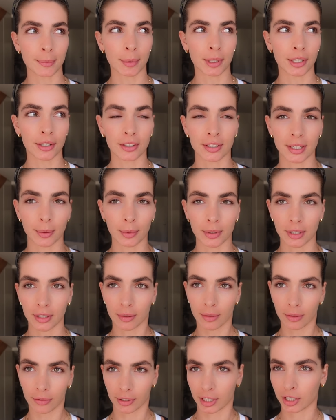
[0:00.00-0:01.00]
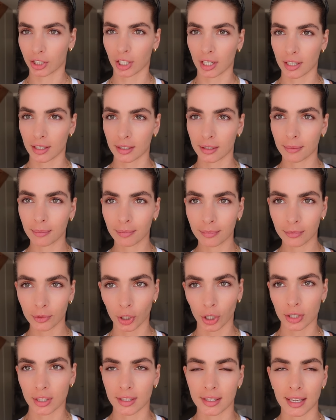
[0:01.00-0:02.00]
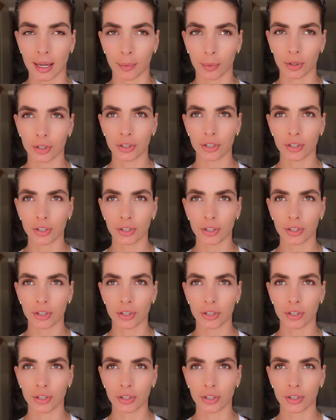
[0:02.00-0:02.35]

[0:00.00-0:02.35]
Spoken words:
because it was a 3 cheese toasted sandwich,